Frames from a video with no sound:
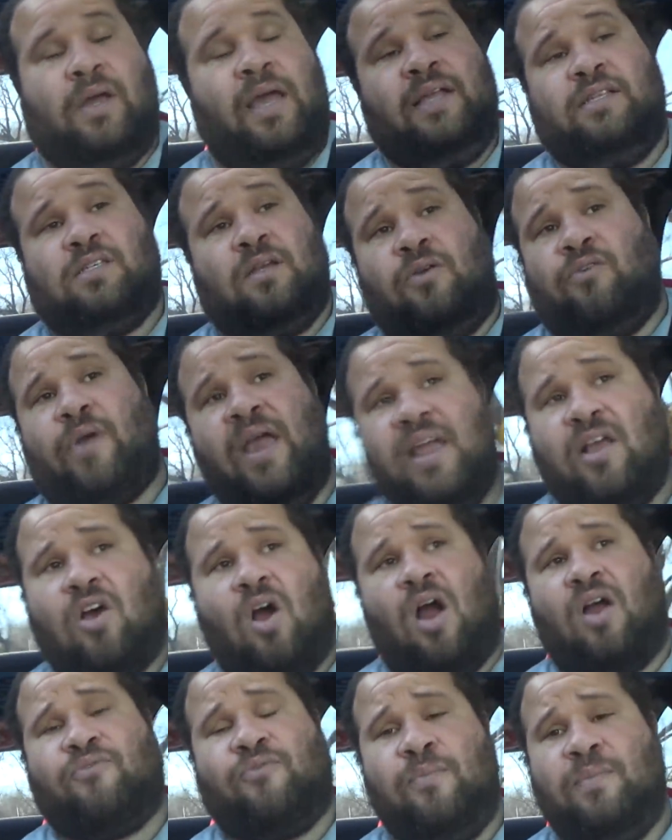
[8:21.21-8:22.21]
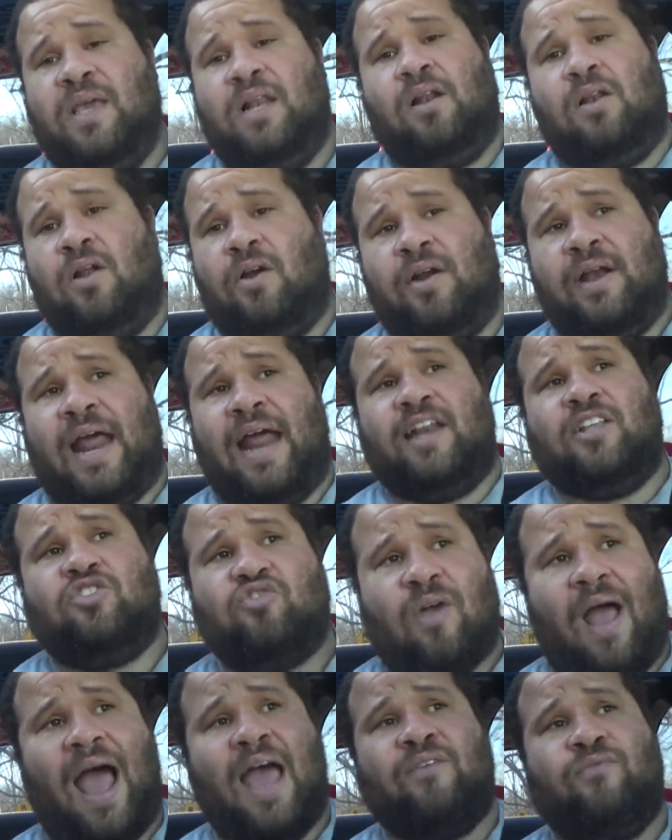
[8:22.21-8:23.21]
It's a great car for me to learn how to
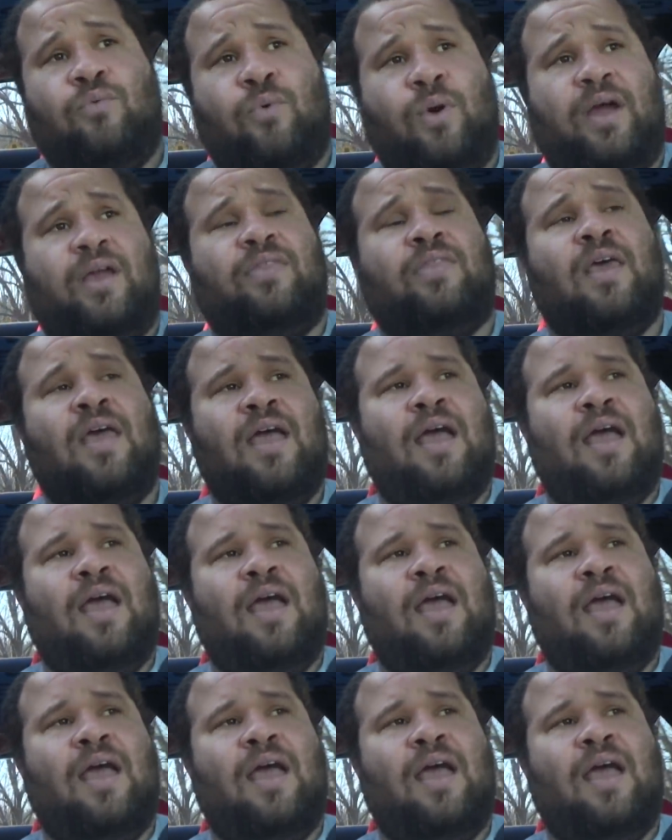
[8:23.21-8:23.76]
drive with.